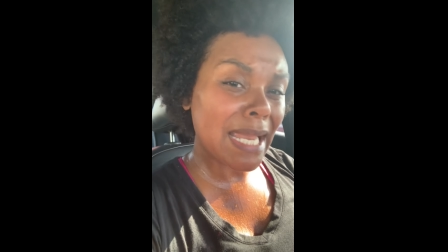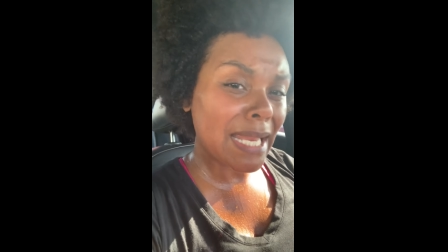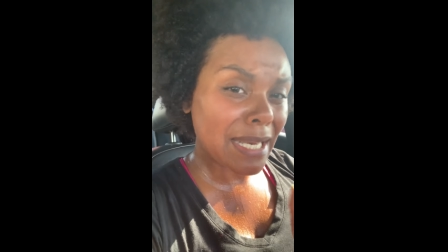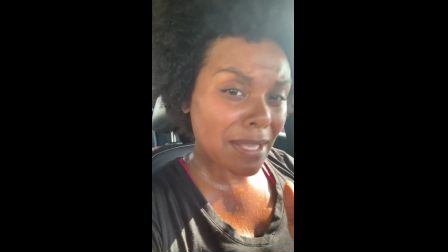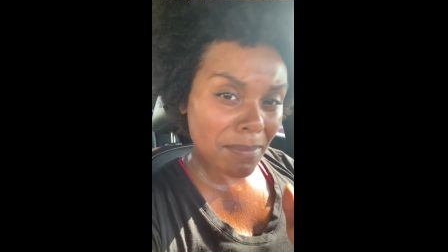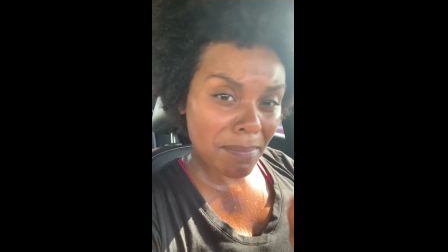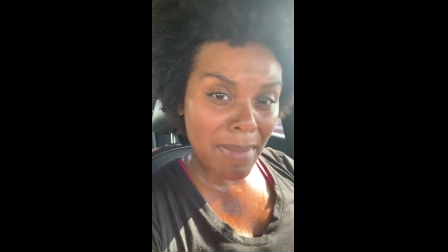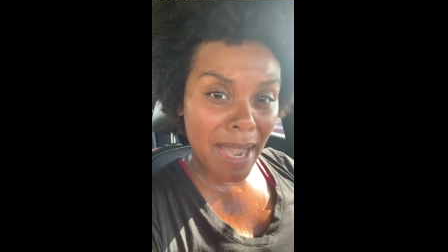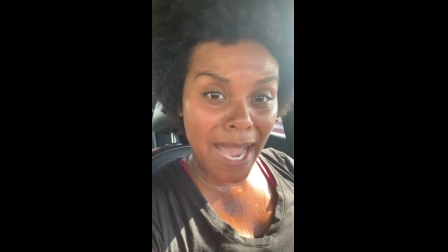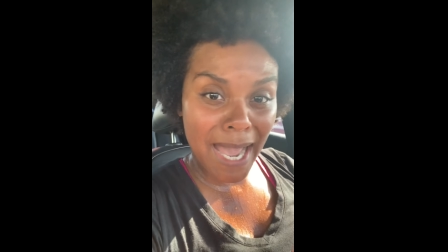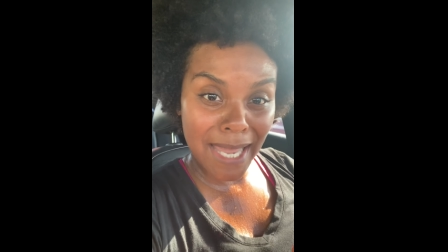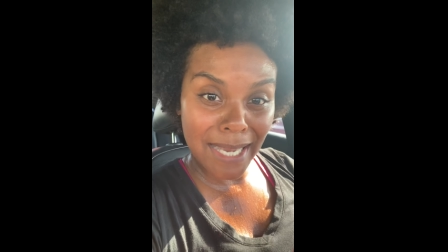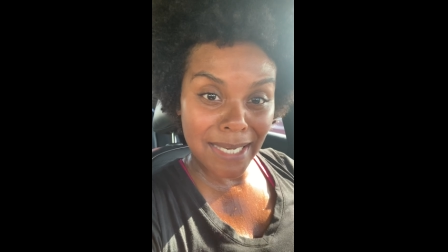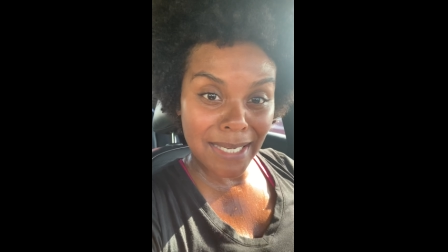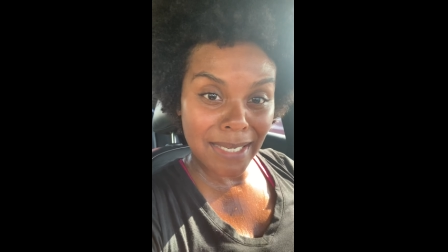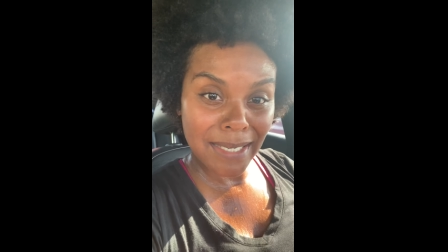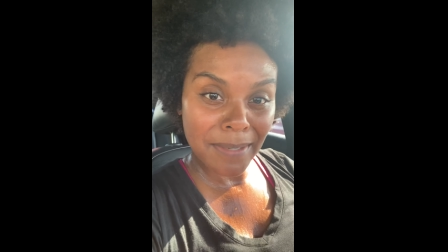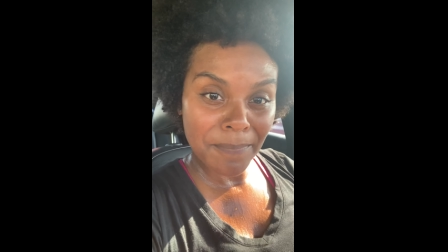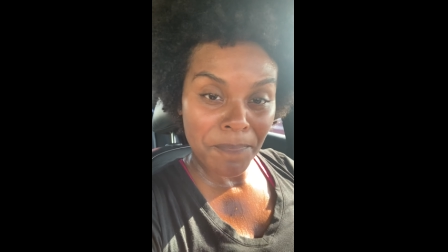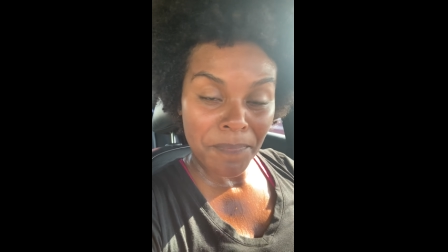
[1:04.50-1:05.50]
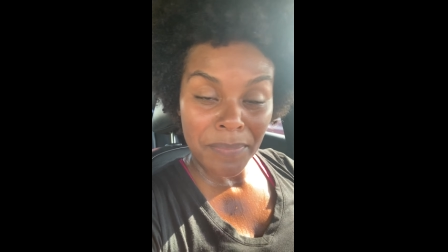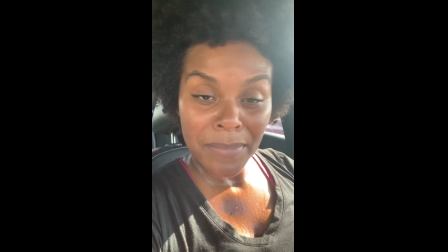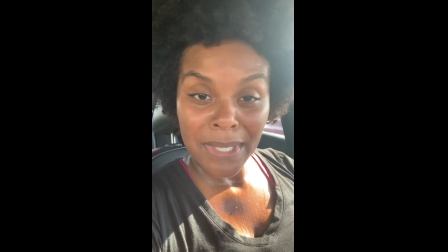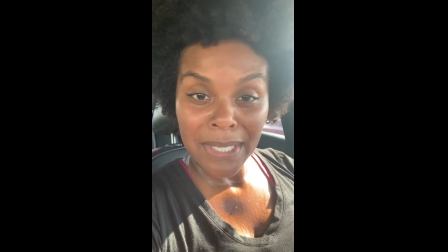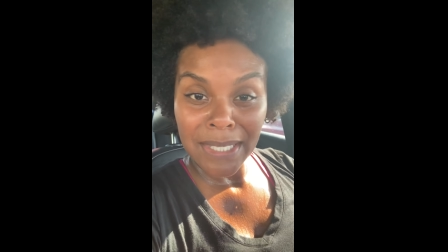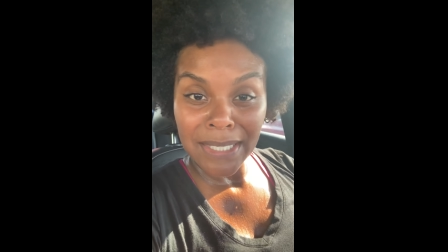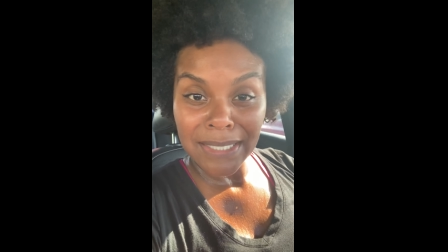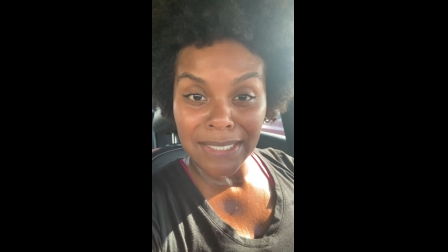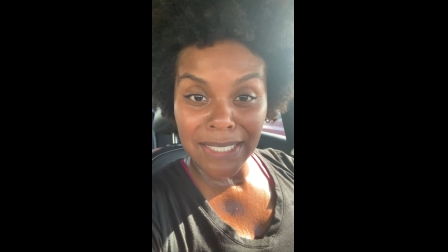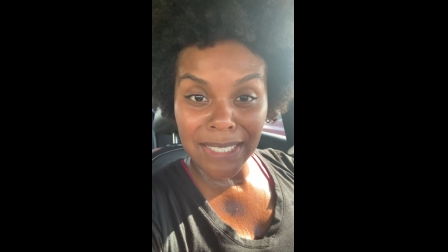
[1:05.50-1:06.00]
anybody
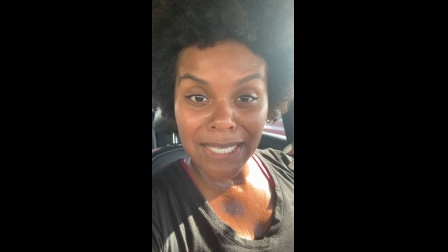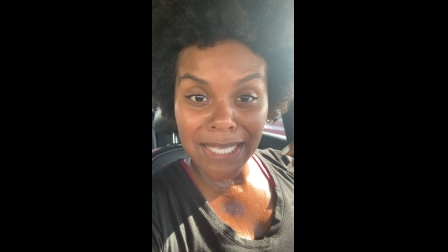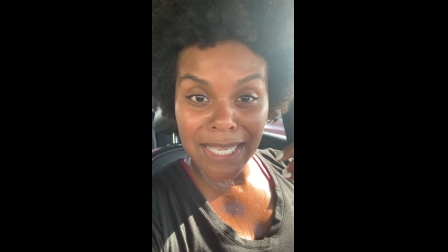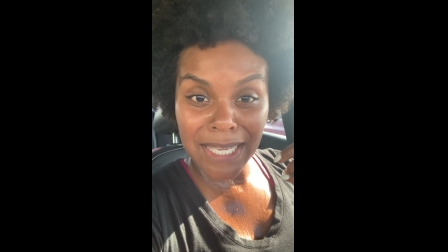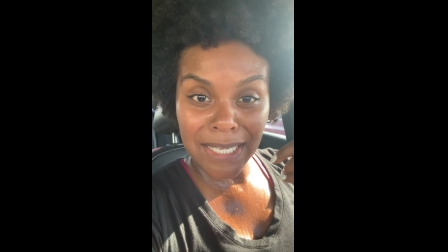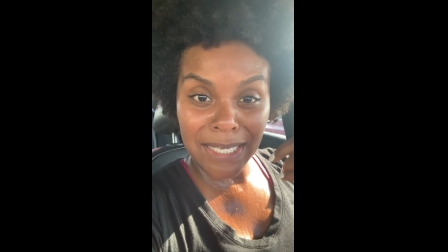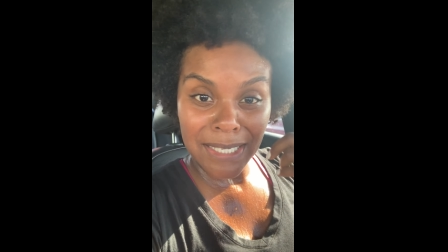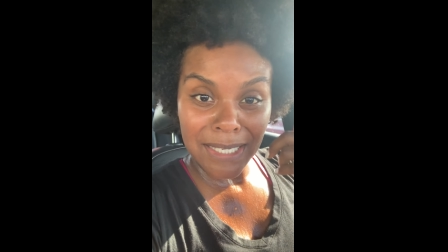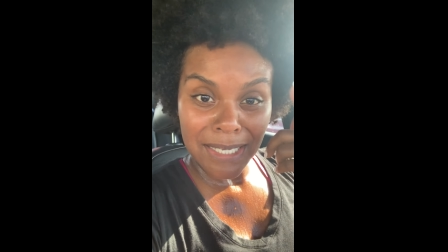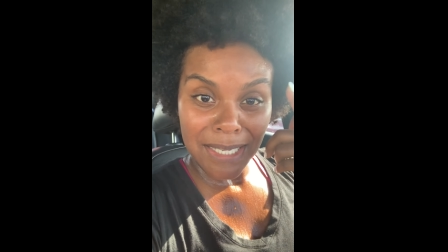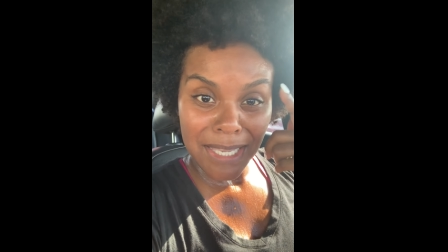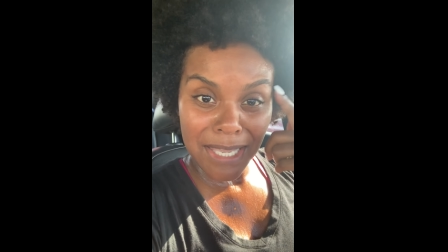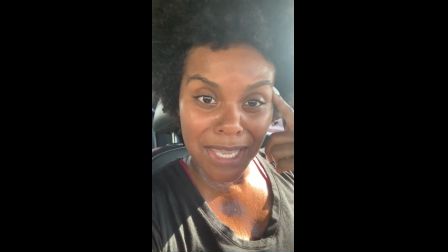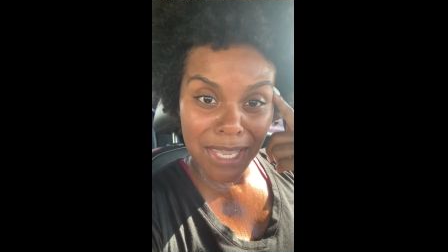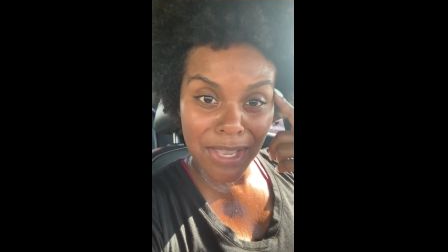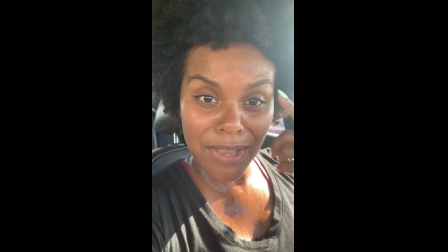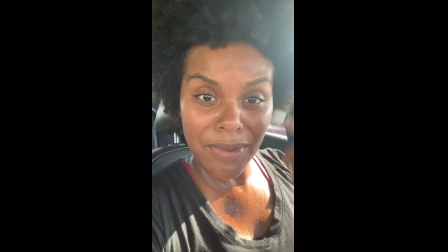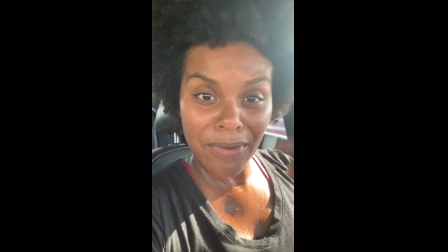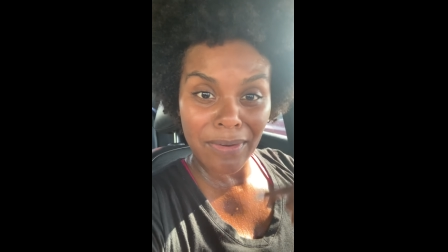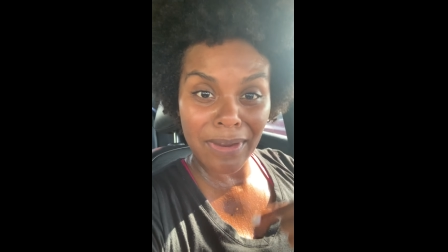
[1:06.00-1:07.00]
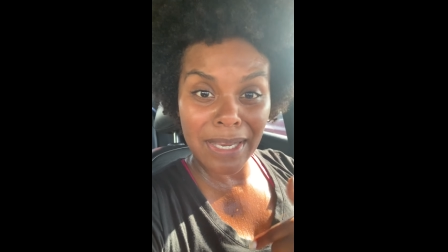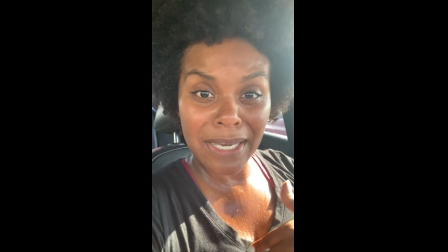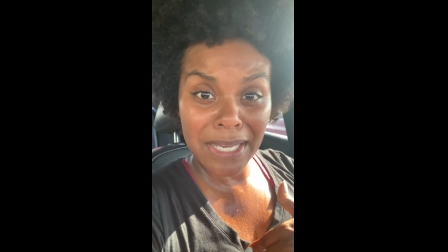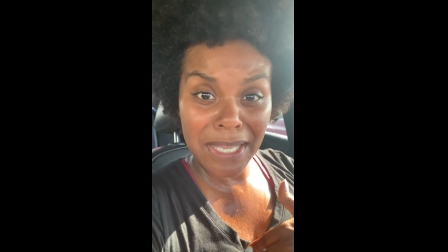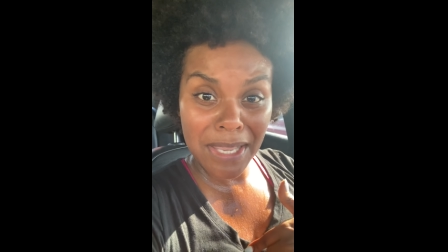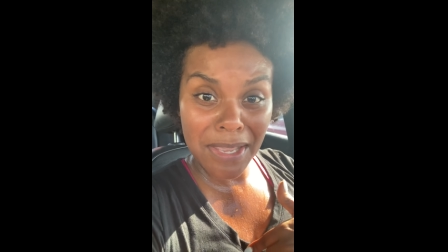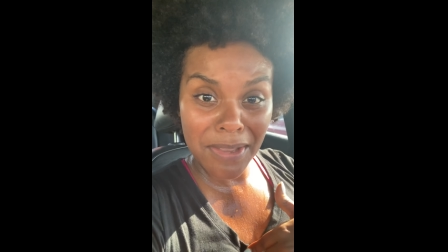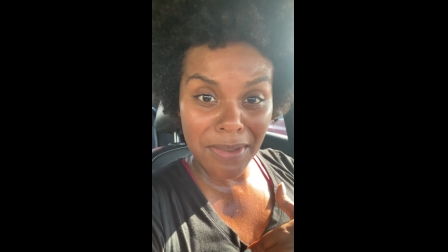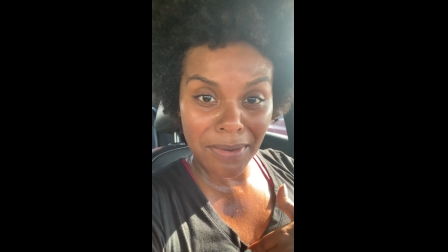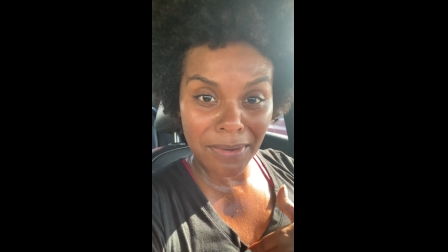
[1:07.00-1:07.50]
to get here
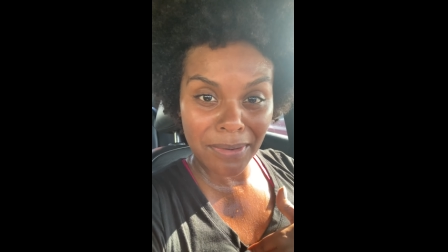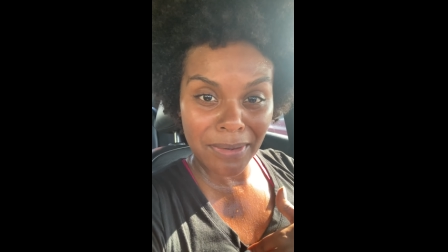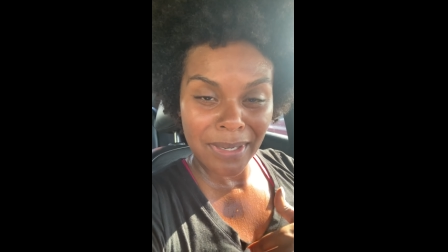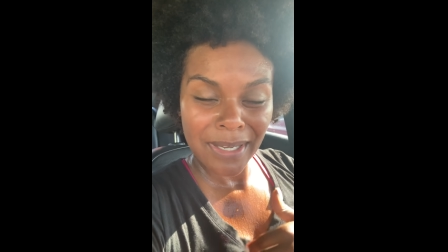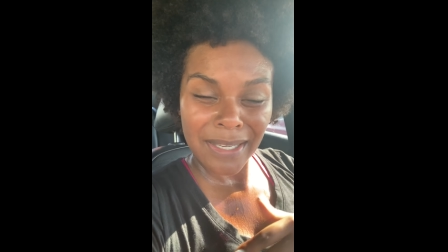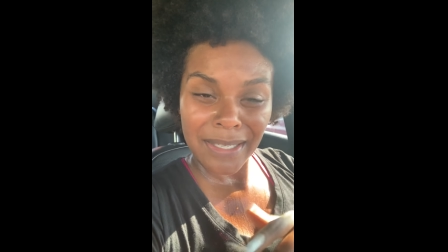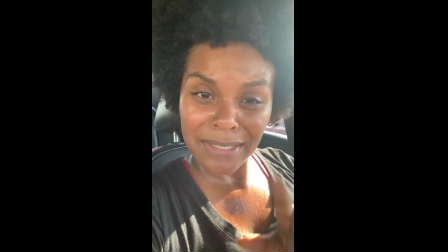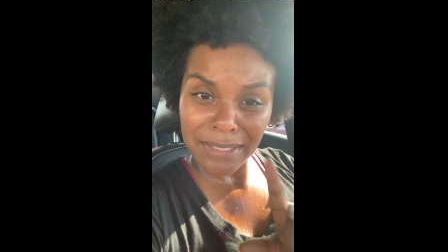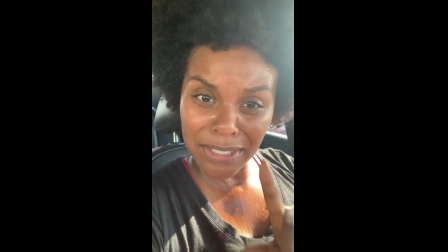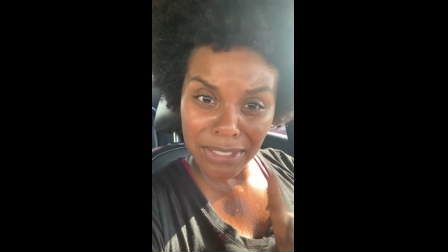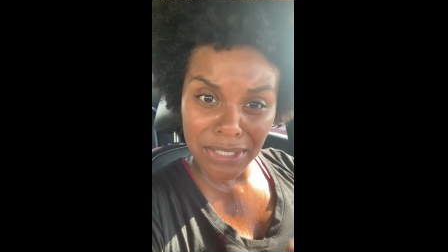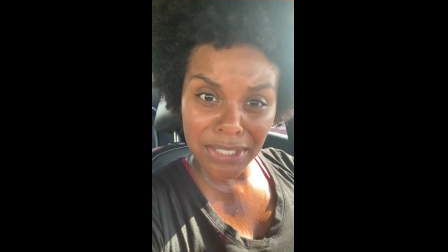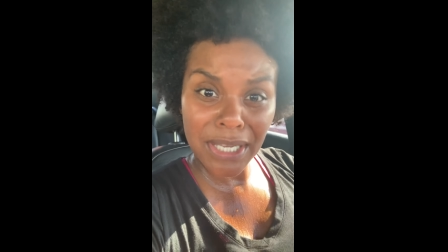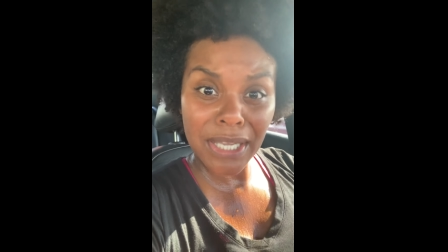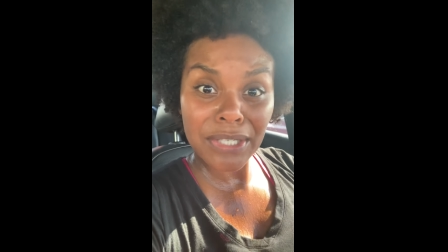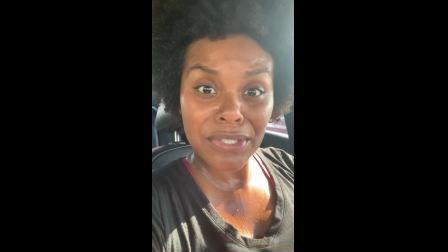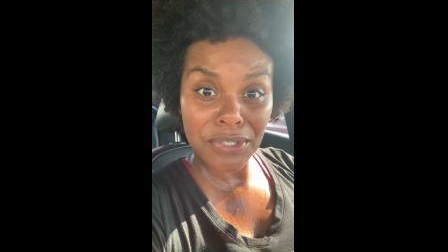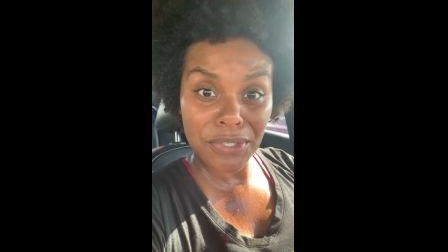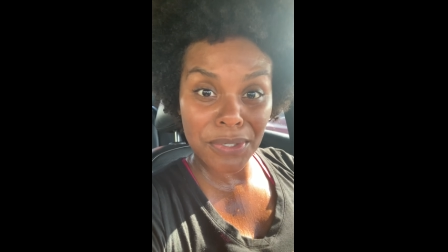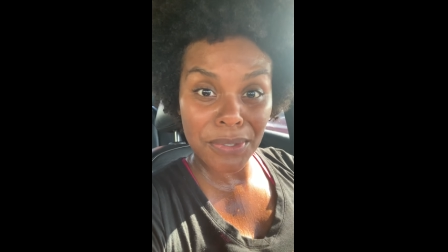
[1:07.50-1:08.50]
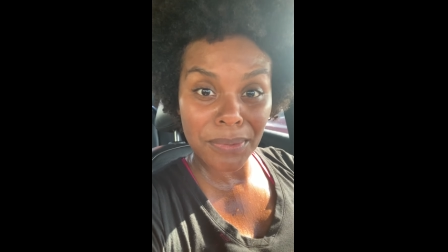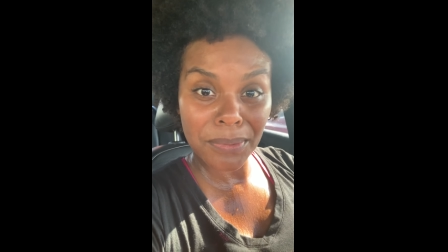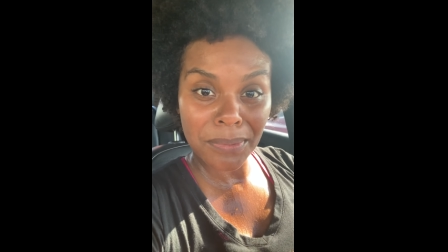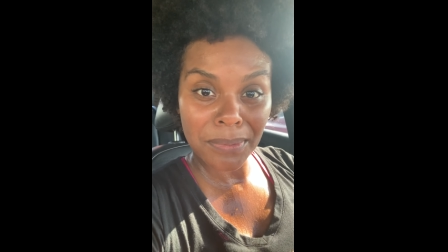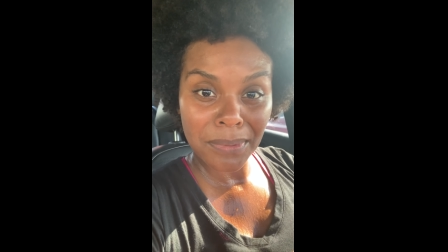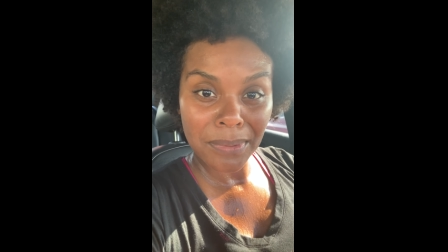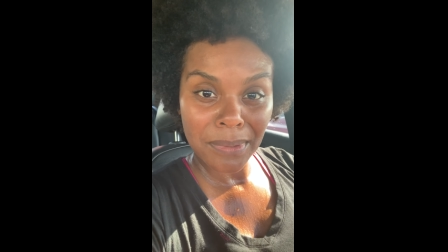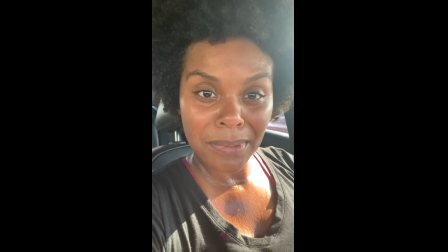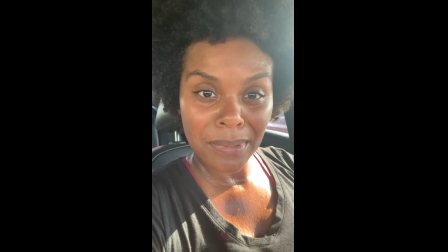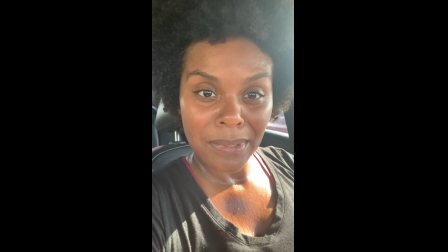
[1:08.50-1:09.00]
and here, to touch you.